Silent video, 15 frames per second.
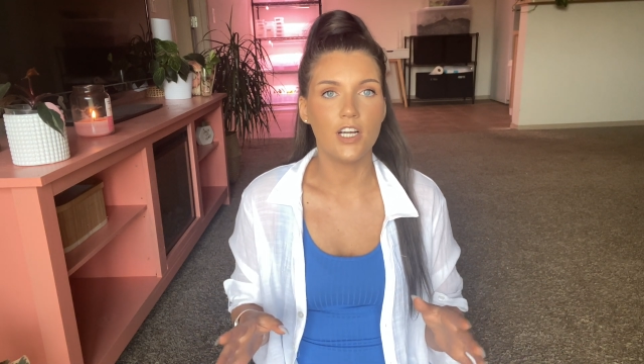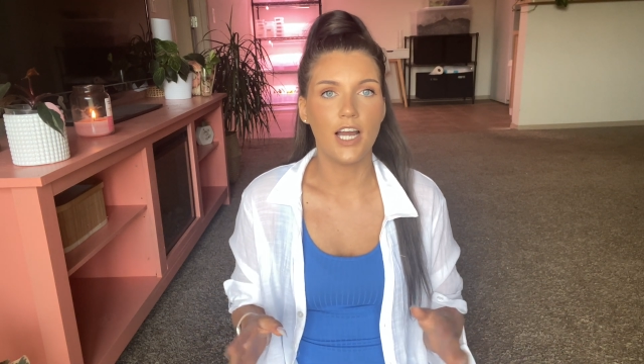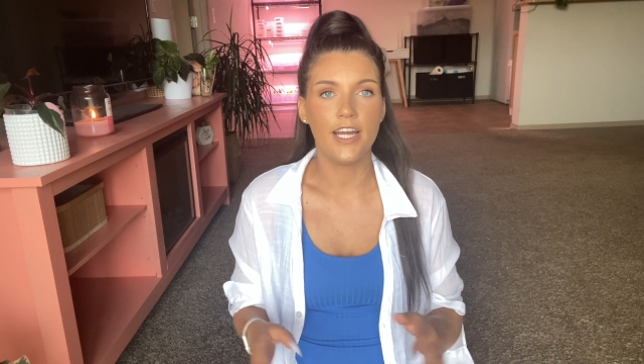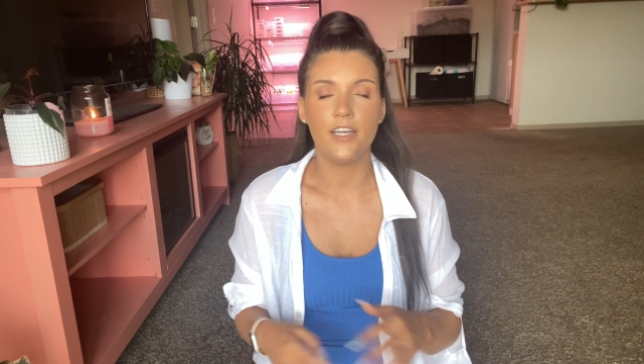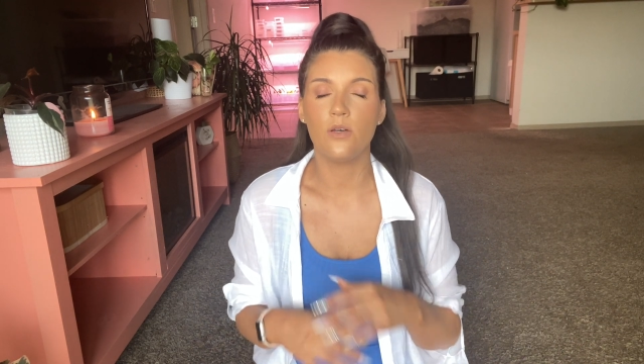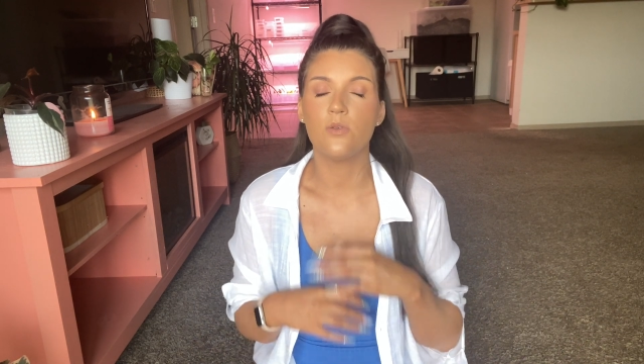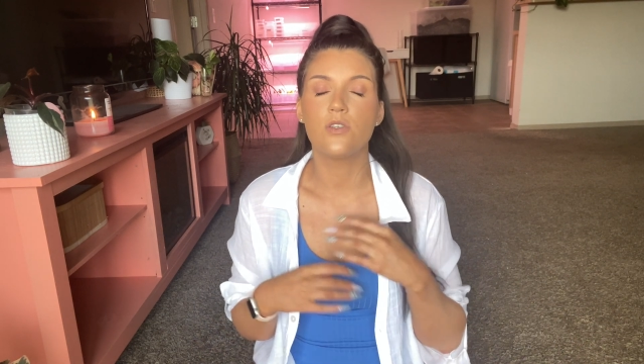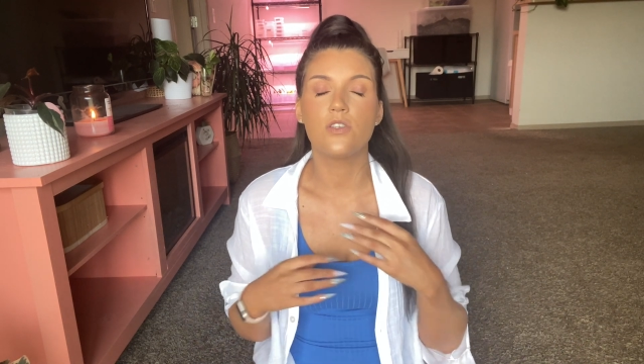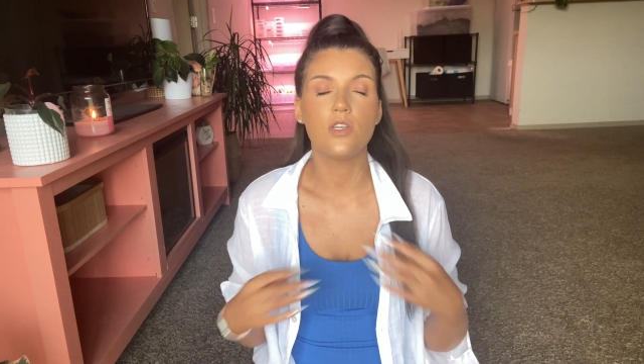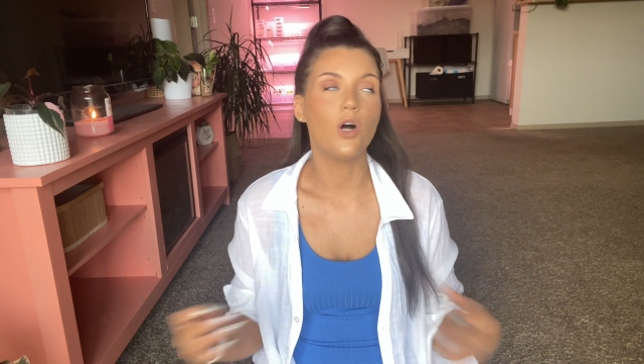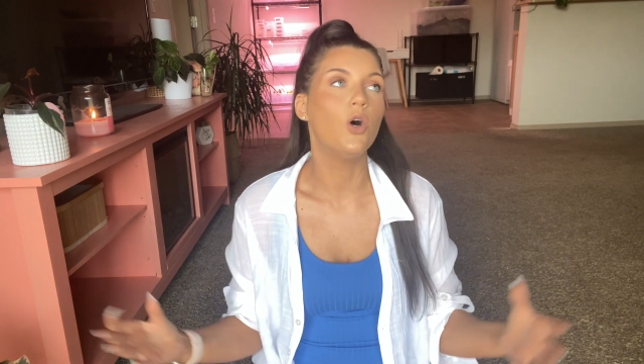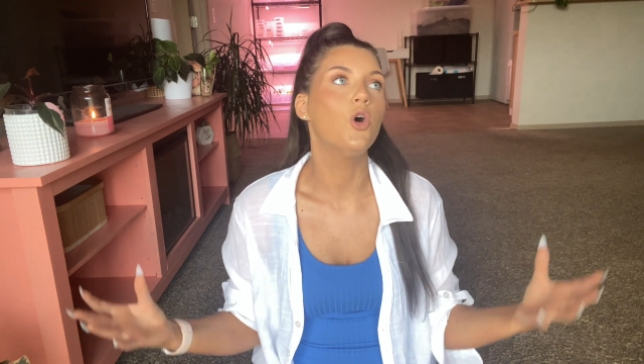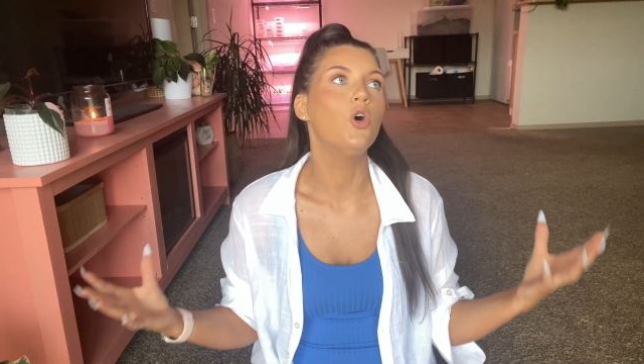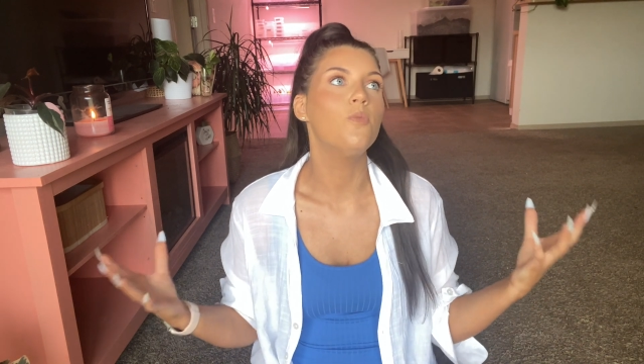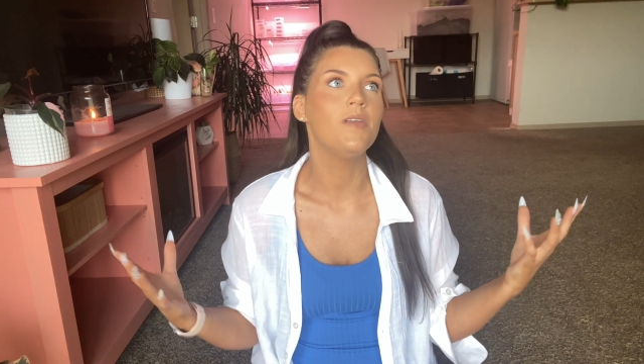I know
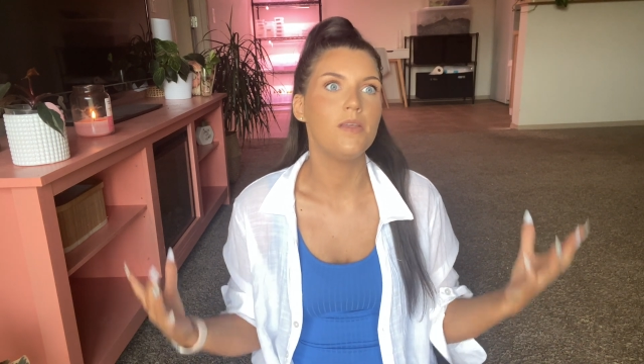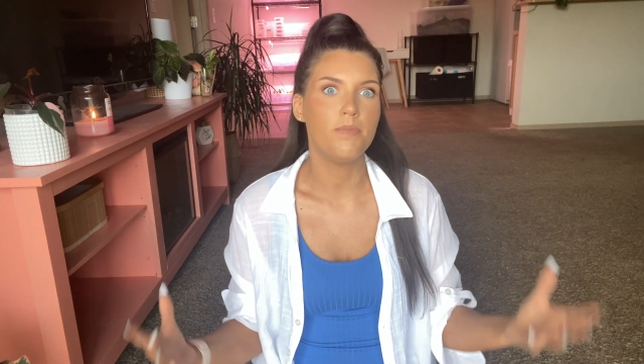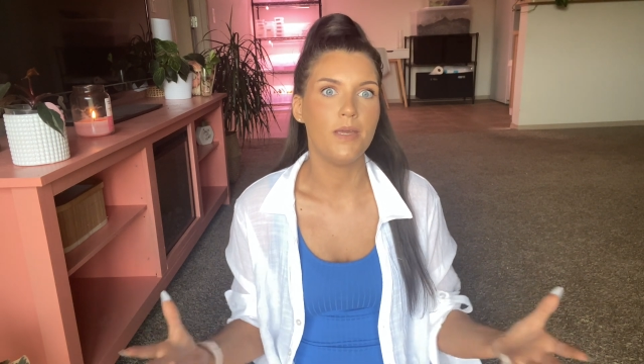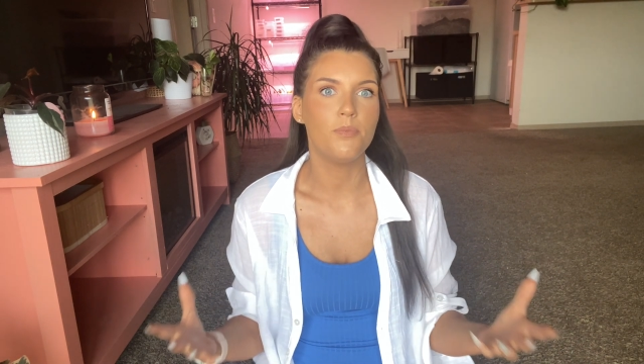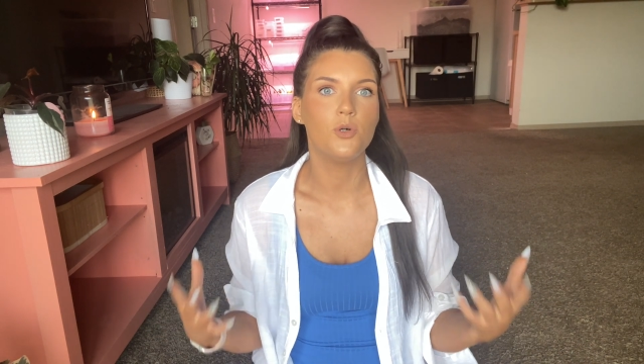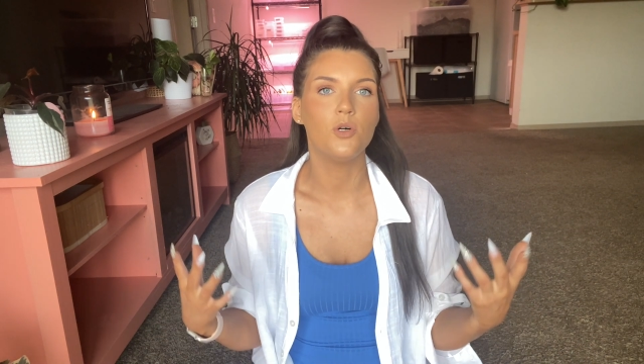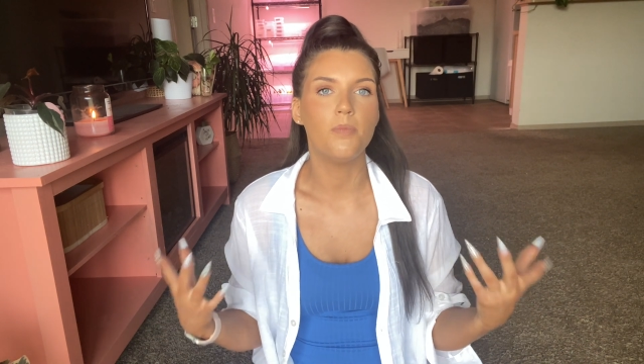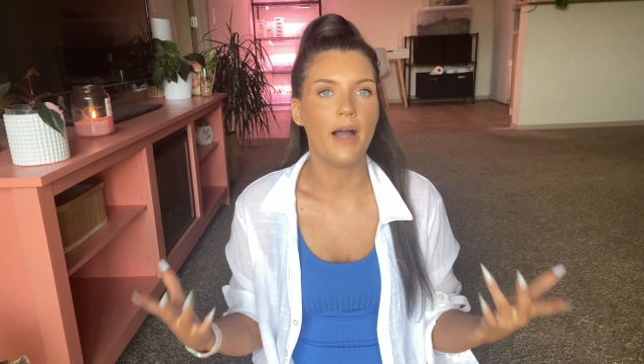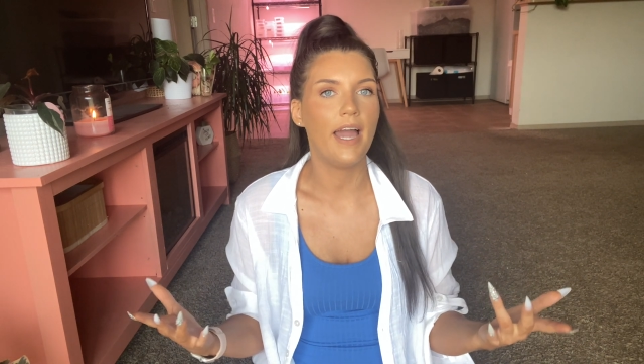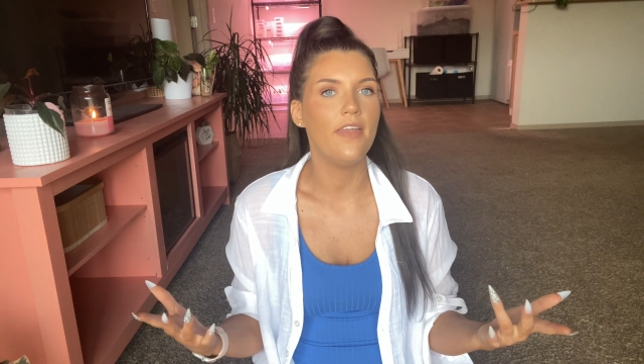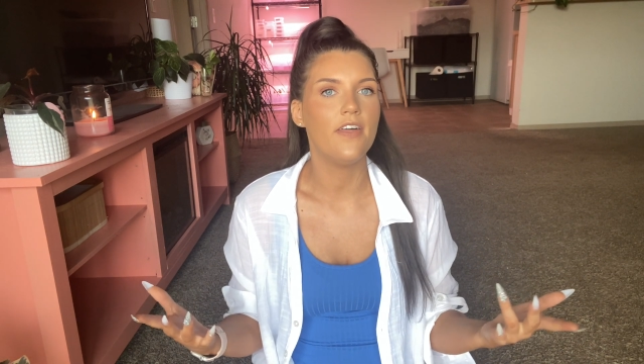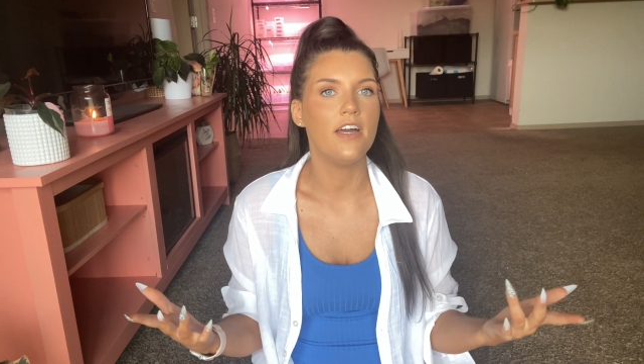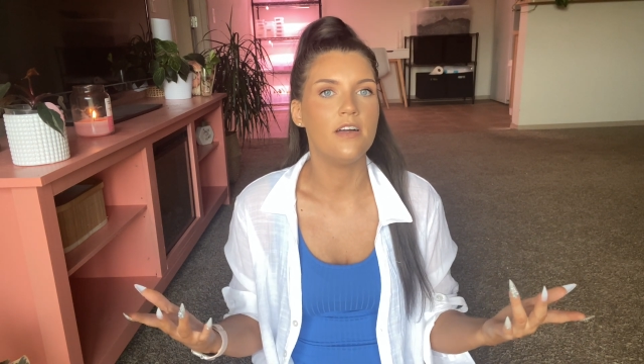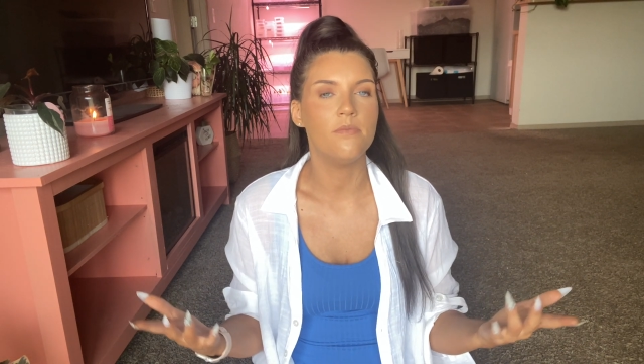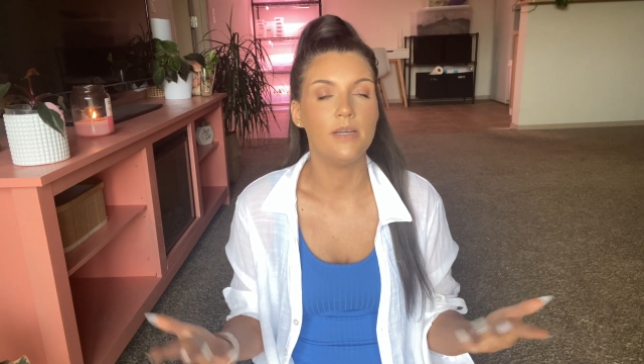so many people buy
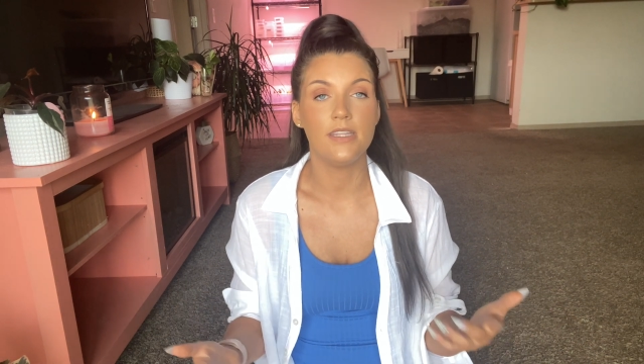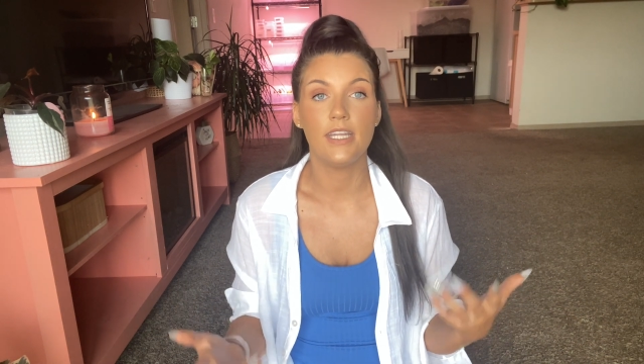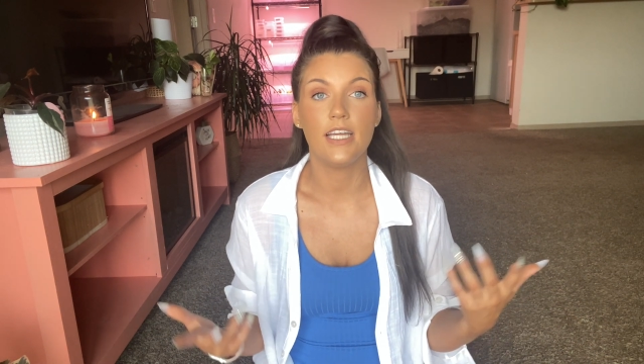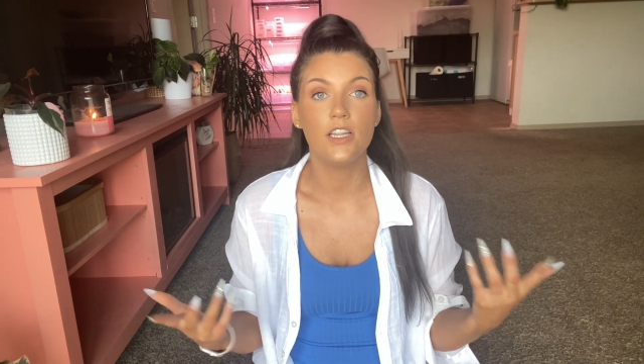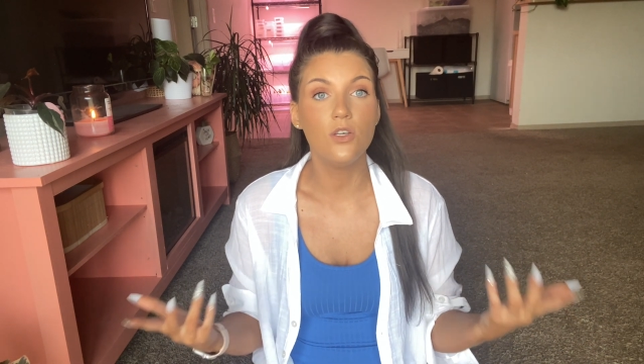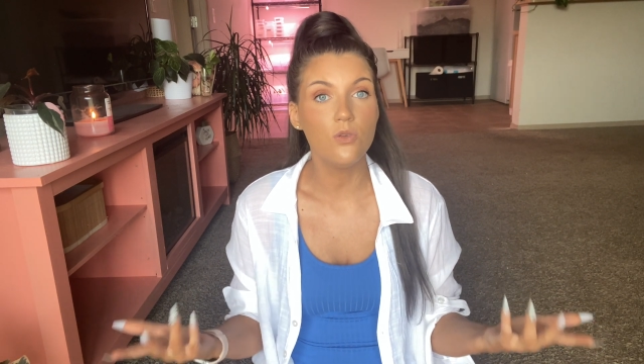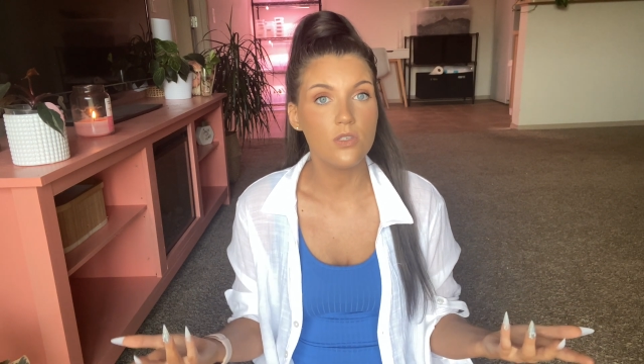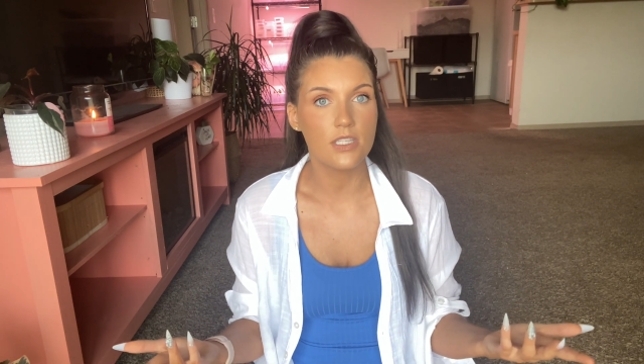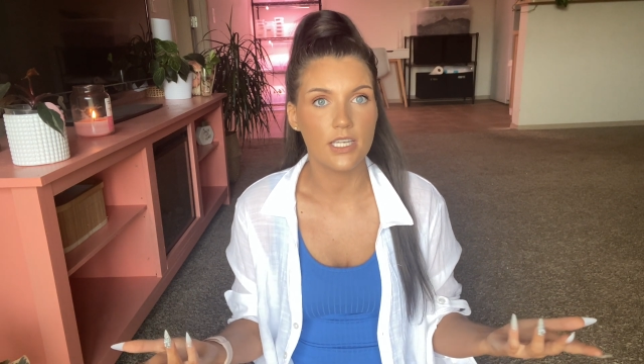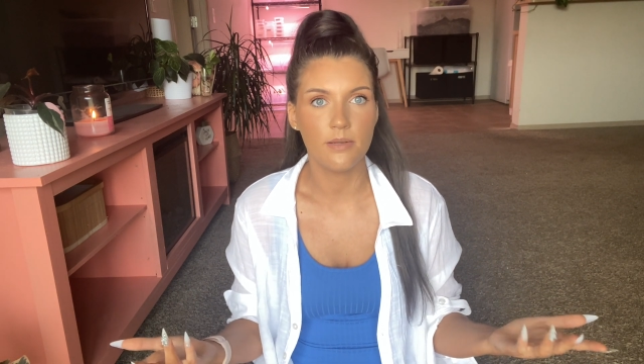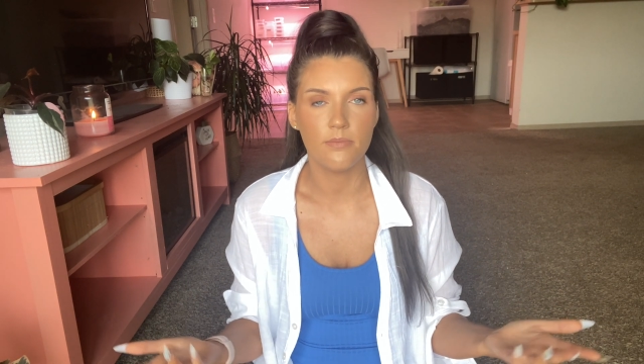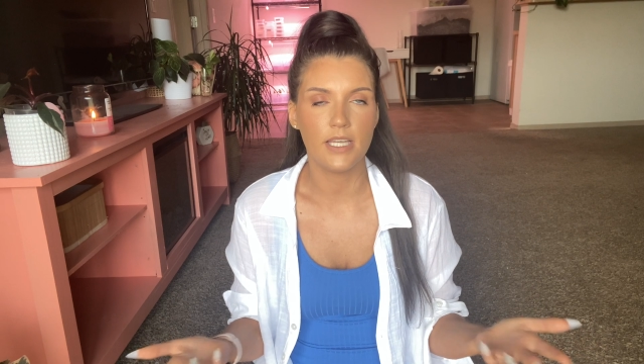them and they lose them,